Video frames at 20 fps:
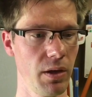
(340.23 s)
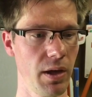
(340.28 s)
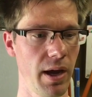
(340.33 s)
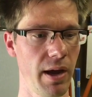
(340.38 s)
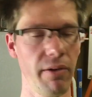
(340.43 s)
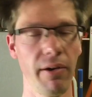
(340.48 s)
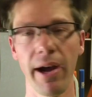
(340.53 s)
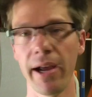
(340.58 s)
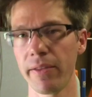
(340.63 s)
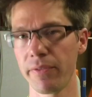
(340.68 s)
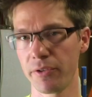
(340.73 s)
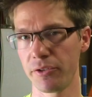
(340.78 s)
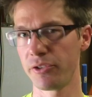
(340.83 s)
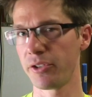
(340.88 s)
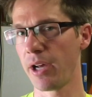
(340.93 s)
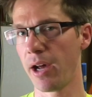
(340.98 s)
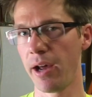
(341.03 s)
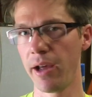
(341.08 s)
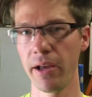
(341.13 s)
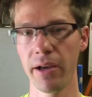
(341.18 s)
I like the
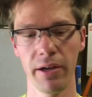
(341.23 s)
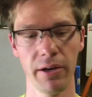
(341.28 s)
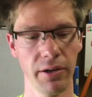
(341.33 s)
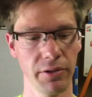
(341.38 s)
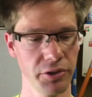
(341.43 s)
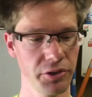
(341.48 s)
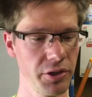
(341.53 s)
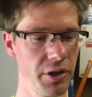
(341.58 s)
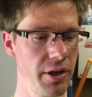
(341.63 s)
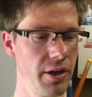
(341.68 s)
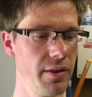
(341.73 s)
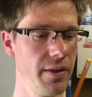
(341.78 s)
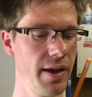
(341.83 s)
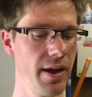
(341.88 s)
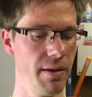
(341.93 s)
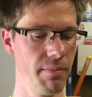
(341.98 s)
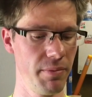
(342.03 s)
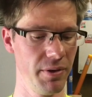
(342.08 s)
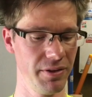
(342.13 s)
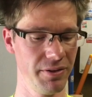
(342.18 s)
saya, and I'll show you
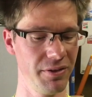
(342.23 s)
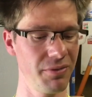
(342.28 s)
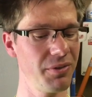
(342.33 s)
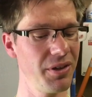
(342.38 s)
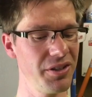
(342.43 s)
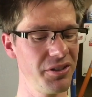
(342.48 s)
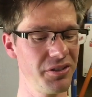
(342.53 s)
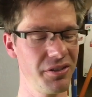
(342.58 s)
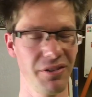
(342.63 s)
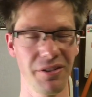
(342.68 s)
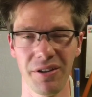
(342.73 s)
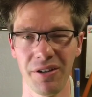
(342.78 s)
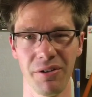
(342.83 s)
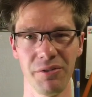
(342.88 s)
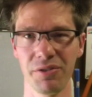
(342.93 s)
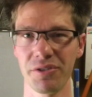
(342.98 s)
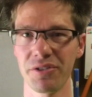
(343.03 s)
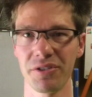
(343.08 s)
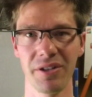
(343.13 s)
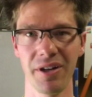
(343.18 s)
that, but the rest of the
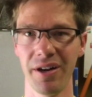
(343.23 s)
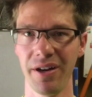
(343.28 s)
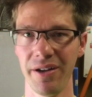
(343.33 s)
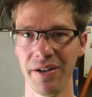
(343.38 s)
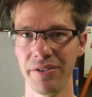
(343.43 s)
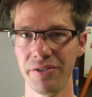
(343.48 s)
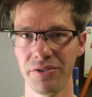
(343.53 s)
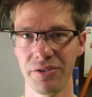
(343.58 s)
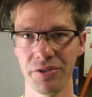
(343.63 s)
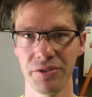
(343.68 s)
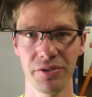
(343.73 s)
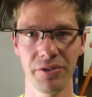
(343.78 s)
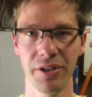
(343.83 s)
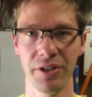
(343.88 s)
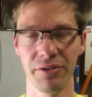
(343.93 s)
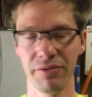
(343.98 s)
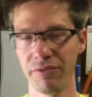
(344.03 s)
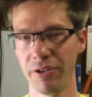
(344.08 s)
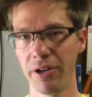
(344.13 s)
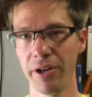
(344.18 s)
kosher eye is just,
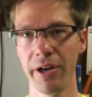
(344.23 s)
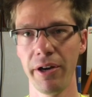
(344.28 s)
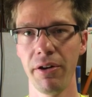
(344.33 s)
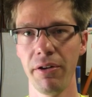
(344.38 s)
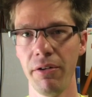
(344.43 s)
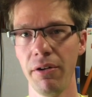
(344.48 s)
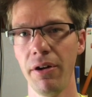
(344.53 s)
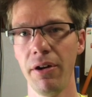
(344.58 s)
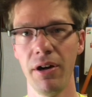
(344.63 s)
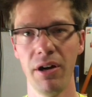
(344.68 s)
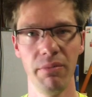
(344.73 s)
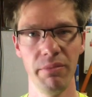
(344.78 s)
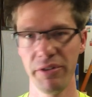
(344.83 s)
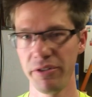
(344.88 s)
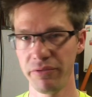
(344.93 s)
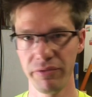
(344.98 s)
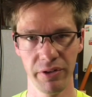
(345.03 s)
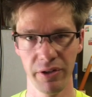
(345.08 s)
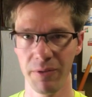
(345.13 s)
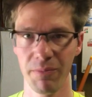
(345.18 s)
it's very ho-hum,
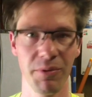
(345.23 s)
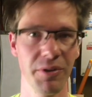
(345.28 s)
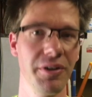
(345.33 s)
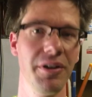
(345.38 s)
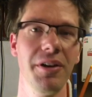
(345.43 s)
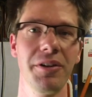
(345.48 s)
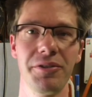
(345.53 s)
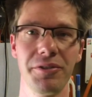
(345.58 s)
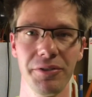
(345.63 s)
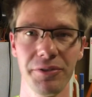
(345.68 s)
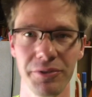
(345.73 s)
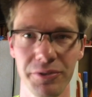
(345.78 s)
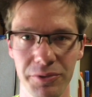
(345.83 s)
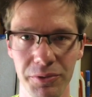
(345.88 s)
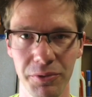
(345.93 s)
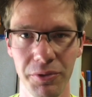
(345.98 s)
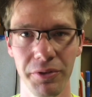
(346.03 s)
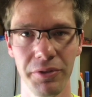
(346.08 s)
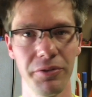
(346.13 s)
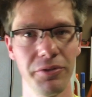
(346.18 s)
it's very production
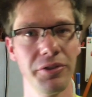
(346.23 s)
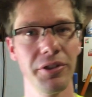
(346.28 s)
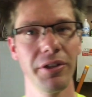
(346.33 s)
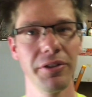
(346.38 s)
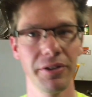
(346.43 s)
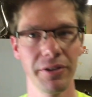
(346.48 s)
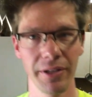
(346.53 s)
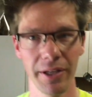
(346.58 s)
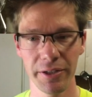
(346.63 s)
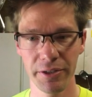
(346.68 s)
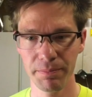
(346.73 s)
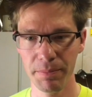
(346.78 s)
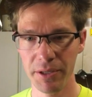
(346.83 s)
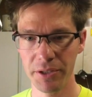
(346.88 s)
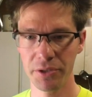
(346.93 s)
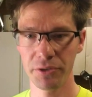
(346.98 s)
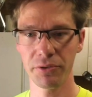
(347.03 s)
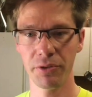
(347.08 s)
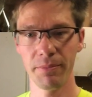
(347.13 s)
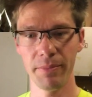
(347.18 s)
sword. There's nothing that
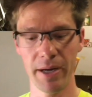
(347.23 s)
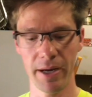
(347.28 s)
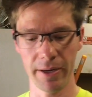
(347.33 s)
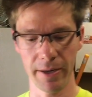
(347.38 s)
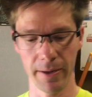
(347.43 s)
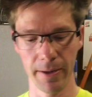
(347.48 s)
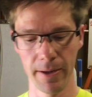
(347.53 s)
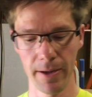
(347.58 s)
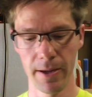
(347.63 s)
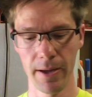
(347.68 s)
special about it.